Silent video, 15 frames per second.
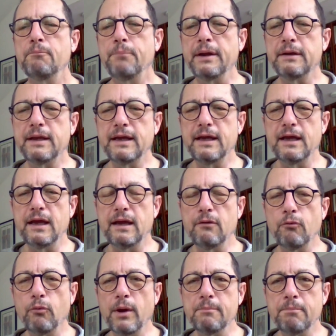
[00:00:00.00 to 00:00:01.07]
But
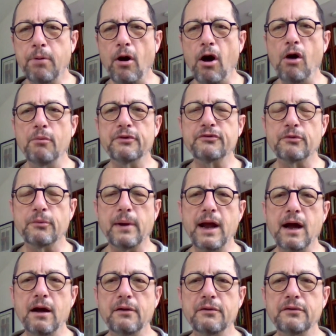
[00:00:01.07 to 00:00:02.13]
when Paul was
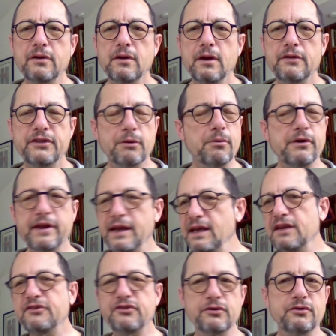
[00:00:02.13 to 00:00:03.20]
around, there weren't
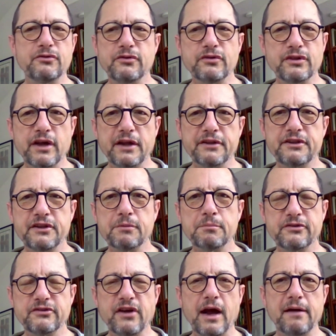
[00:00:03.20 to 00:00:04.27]
any Jews who thought that the
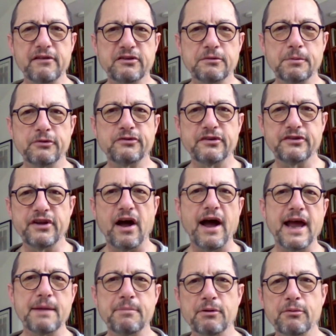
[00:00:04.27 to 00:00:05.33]
Messiah was supposed to
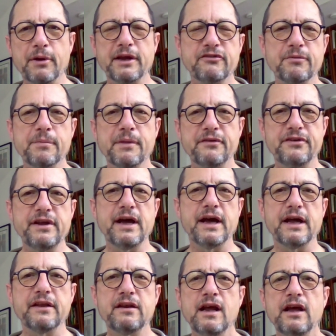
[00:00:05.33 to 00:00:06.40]
die and be raised from the
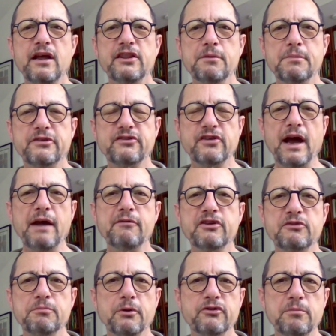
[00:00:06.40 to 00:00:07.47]
dead. The Messiah
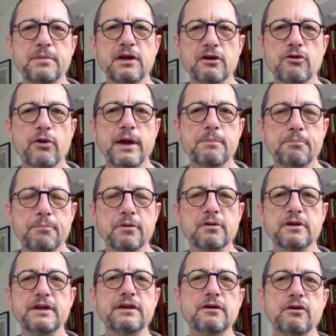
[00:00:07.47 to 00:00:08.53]
was supposed to be a great
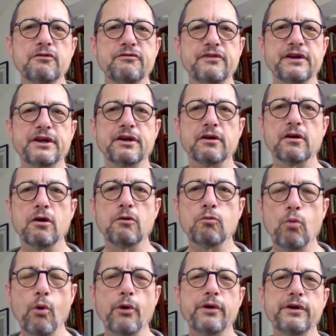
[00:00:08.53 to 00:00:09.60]
political figure, a
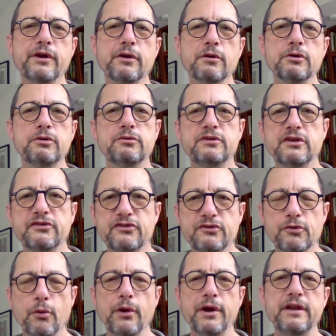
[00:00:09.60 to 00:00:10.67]
warrior who
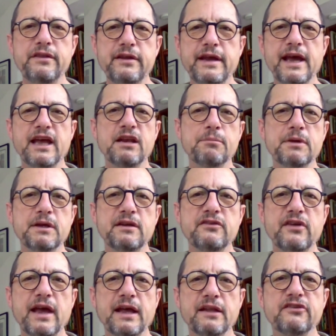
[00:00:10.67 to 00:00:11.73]
destroyed the
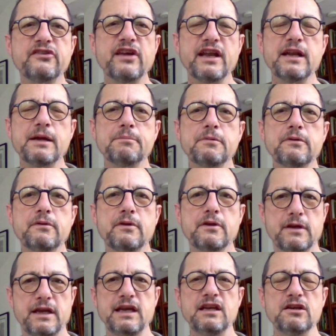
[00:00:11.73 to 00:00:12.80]
enemies and set up
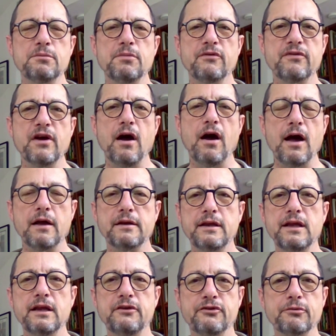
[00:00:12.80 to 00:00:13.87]
the kingdom of
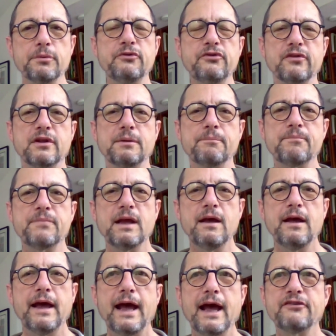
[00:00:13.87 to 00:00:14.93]
God in Jerusalem.
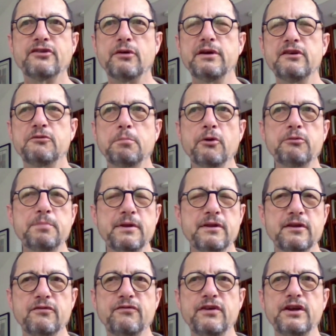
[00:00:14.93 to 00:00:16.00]
And so he's supposed to be
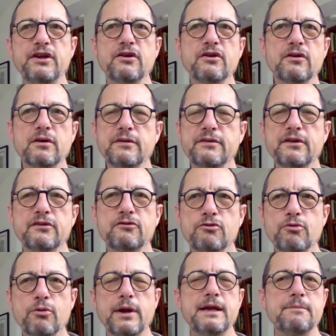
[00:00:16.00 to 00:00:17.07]
this figure, this
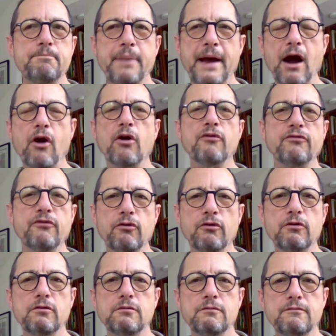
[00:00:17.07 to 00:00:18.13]
great,
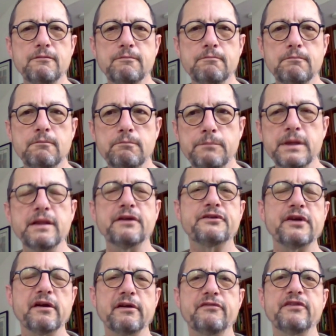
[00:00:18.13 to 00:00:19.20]
powerful
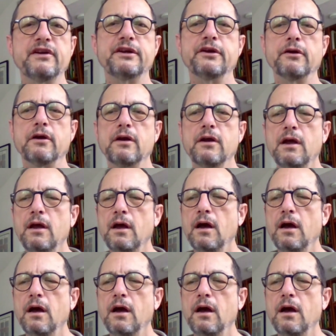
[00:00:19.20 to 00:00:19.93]
military figure.